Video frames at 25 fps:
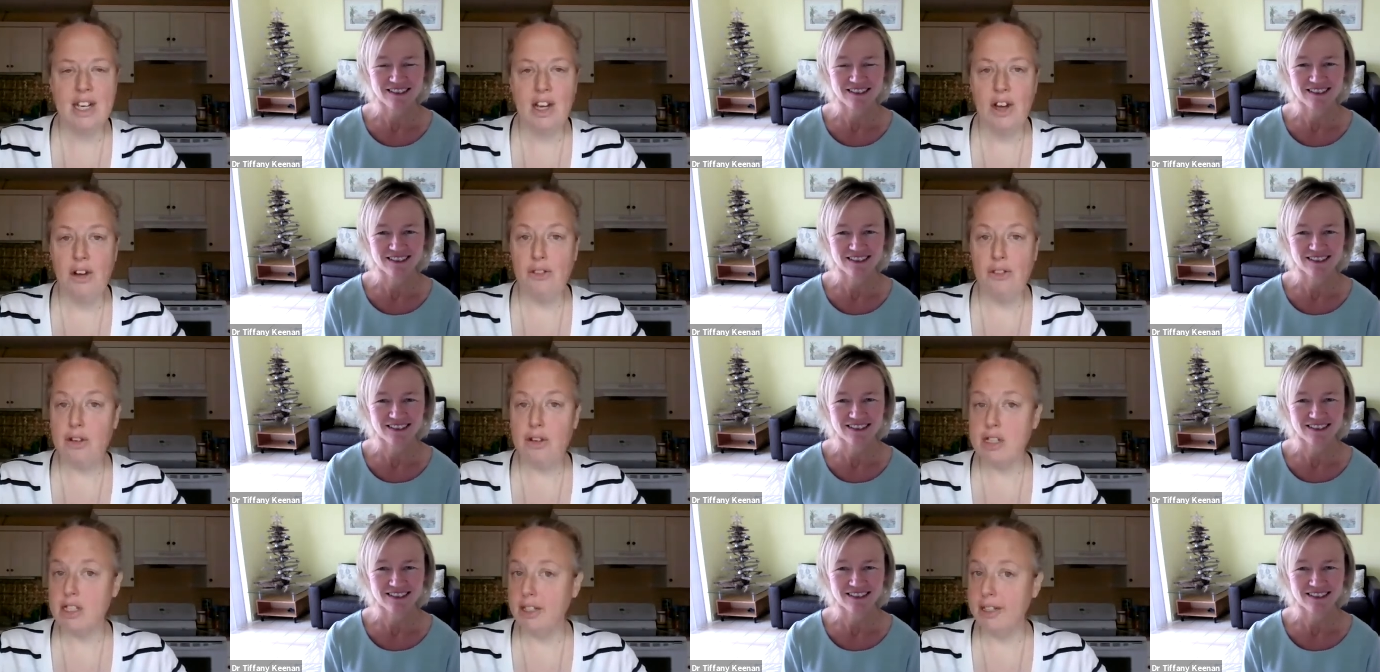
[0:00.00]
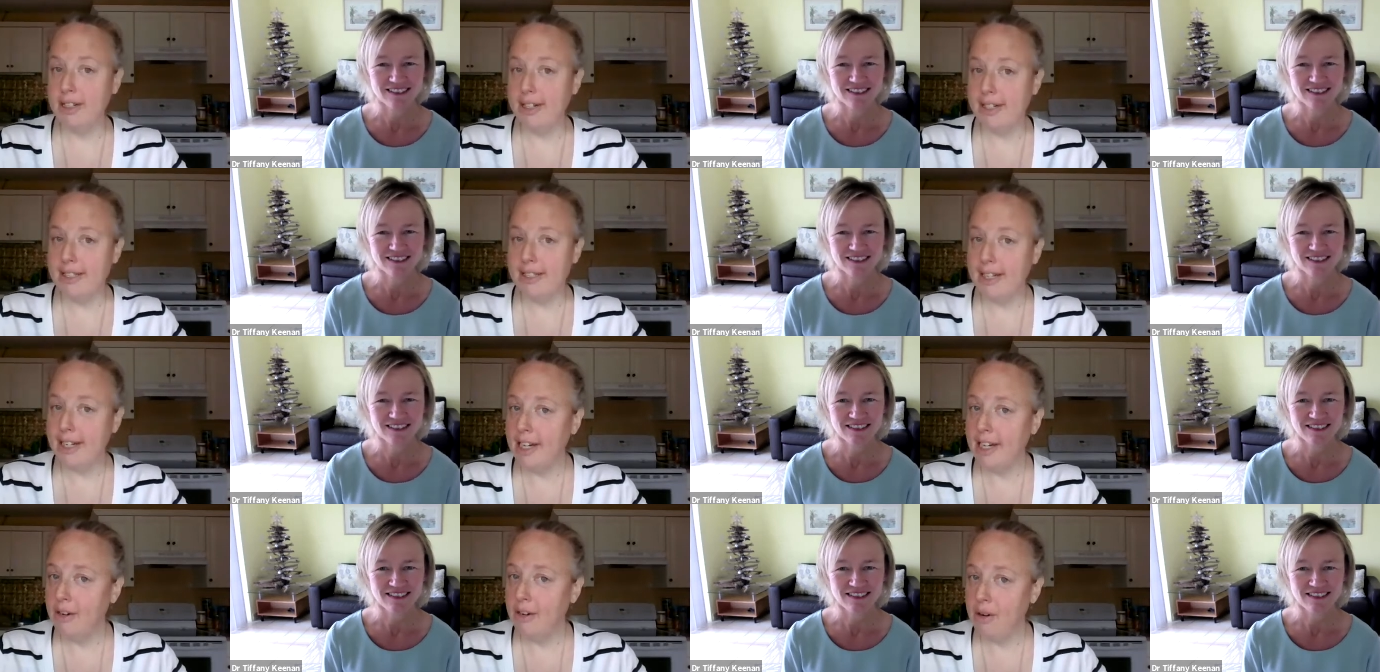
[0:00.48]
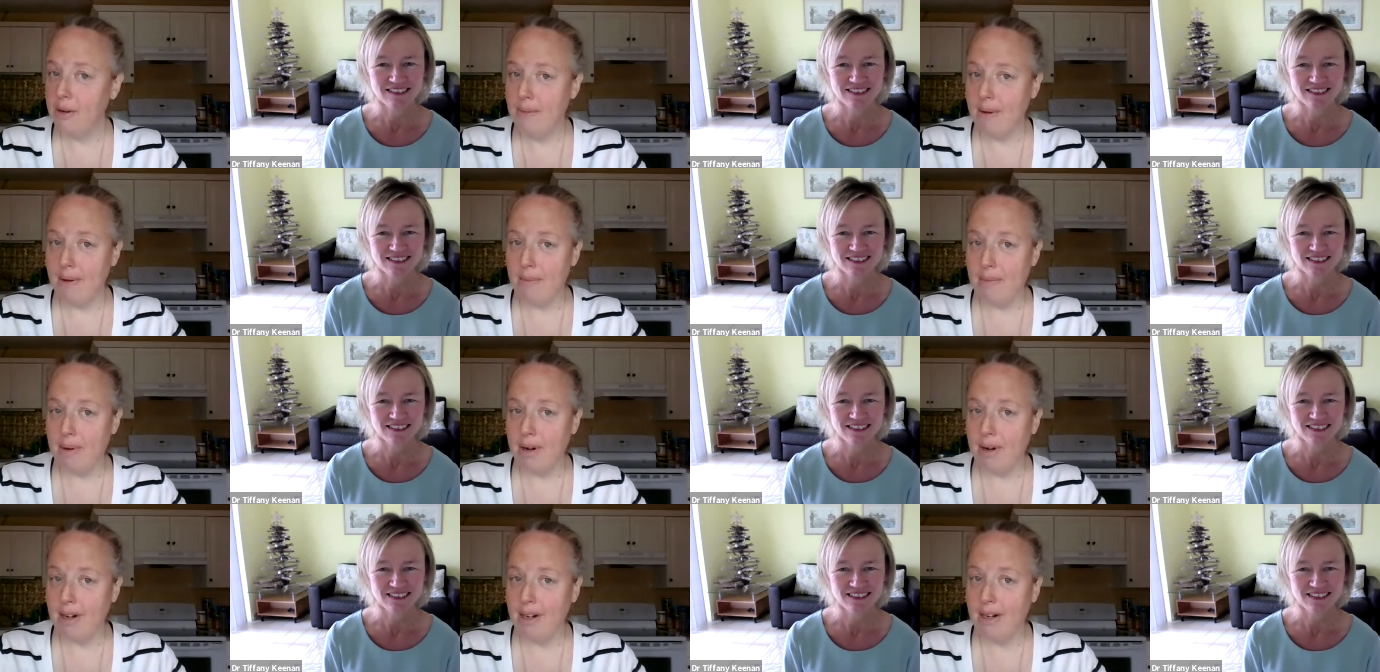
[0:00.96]
Speaker 1: for as long as I can
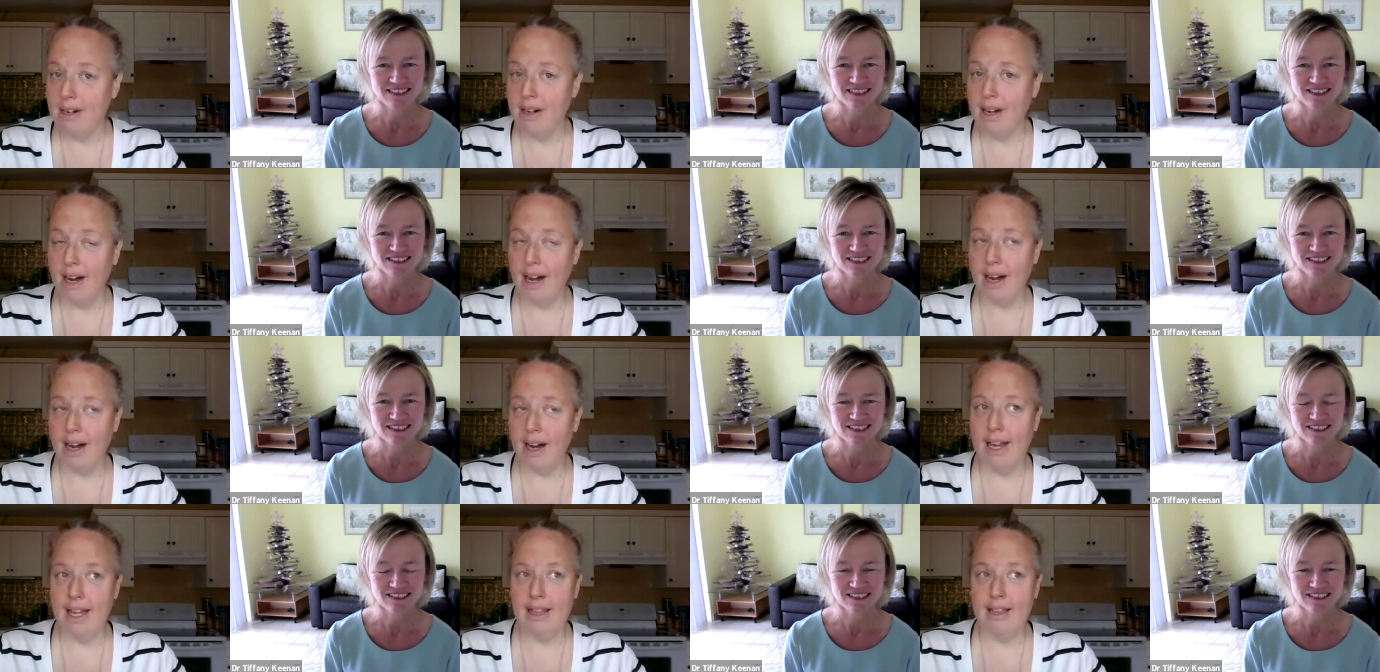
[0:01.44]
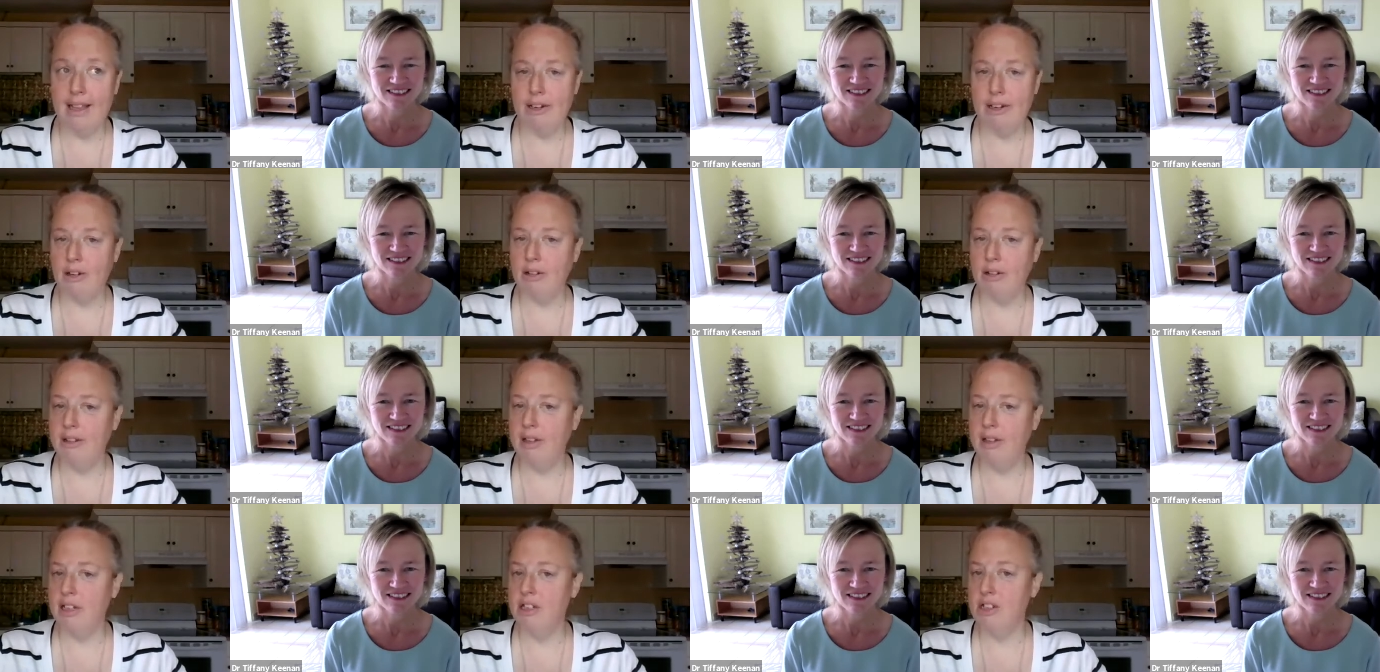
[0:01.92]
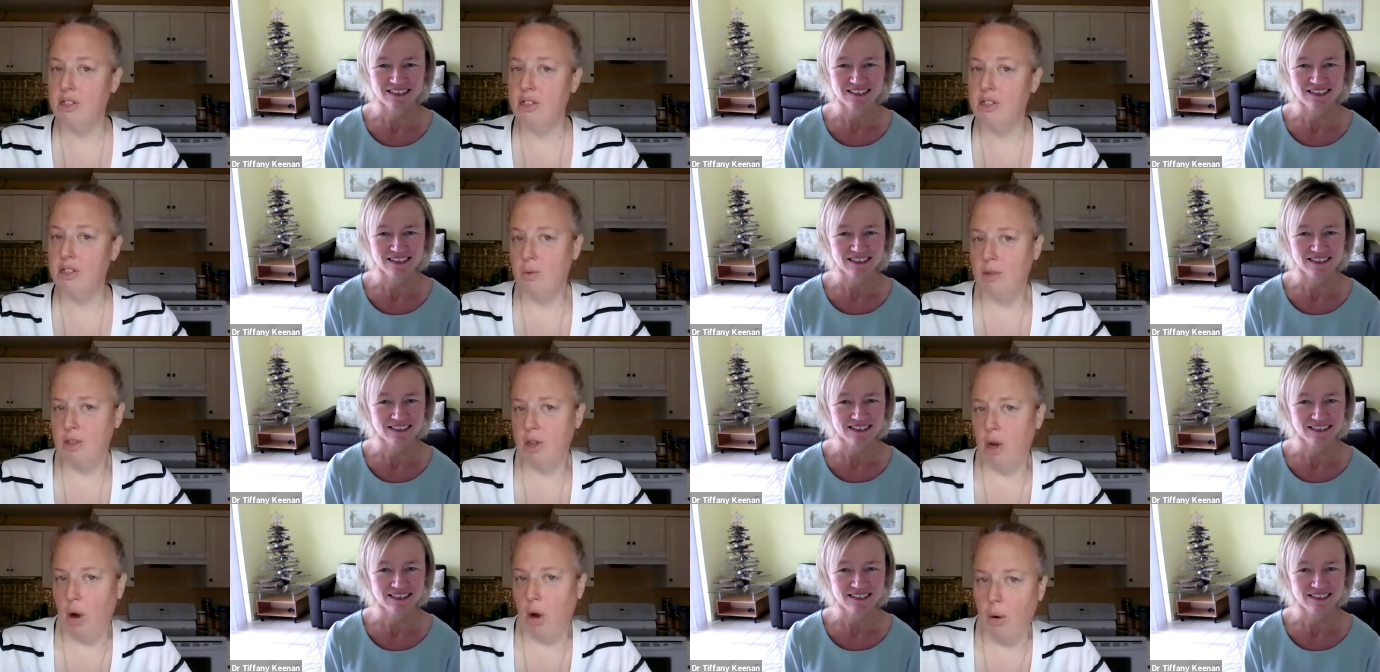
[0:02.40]
remember, I literally just
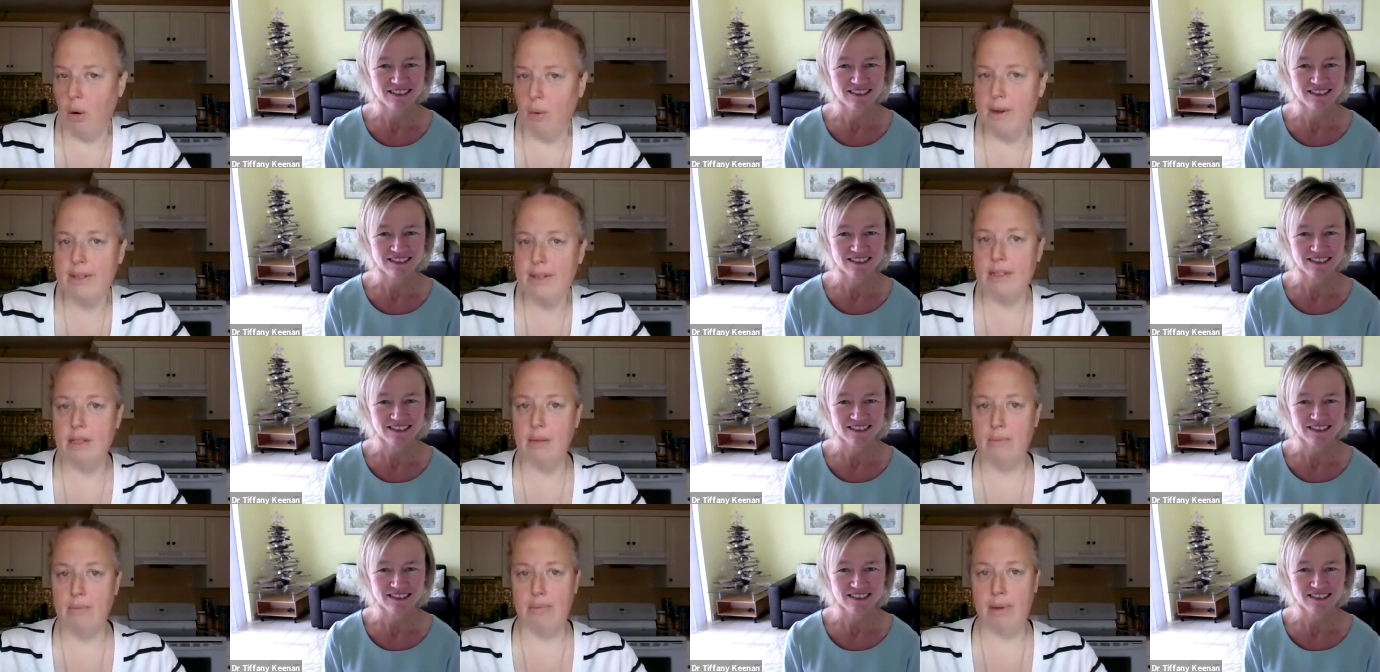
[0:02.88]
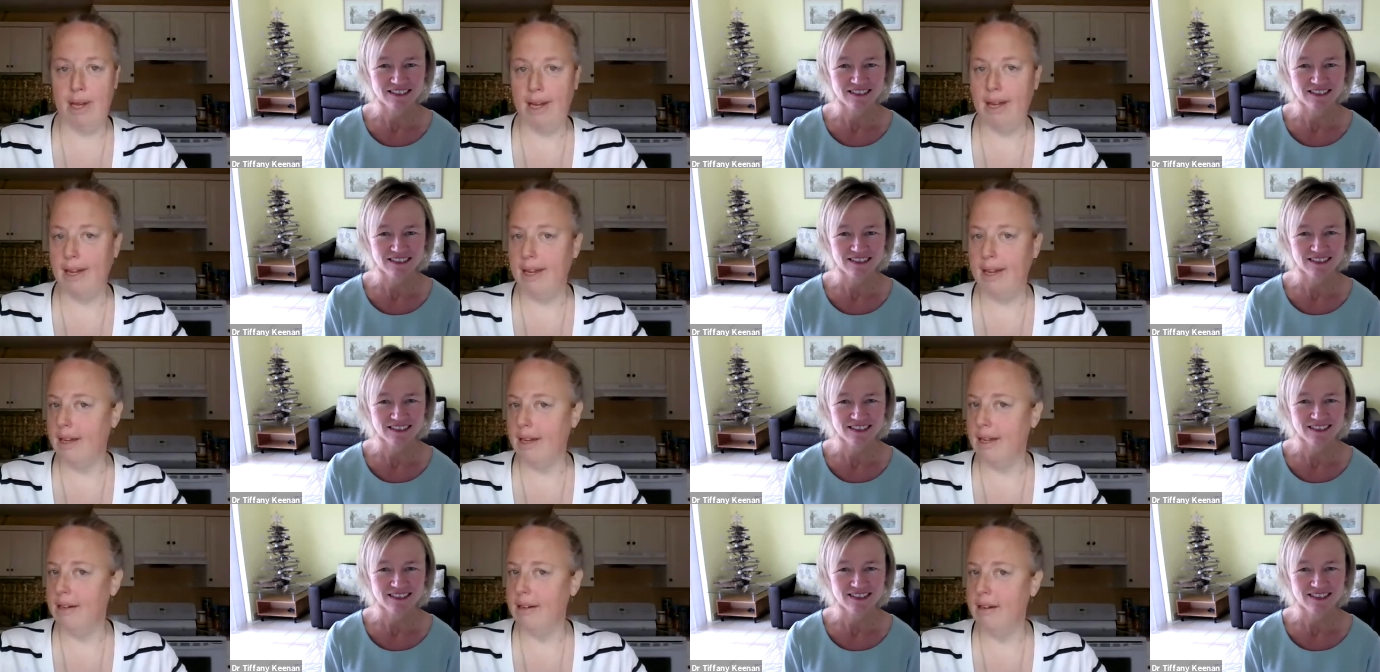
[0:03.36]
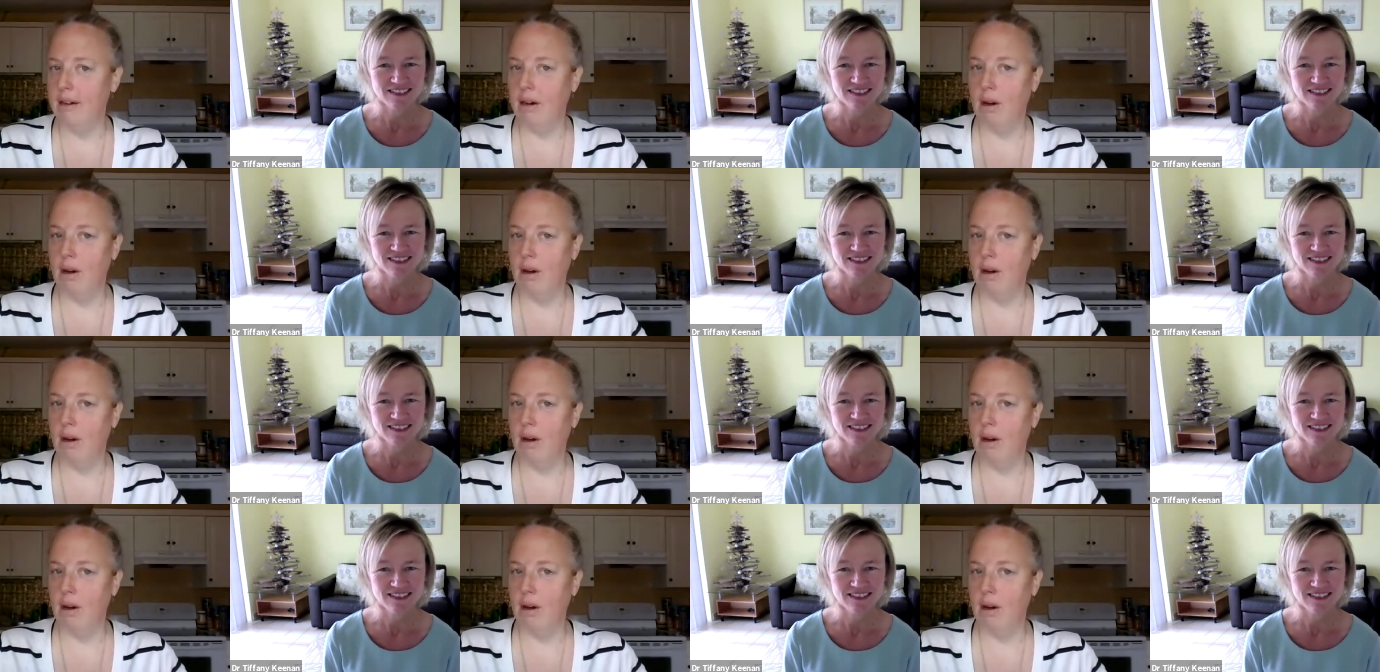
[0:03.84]
was always the big kid,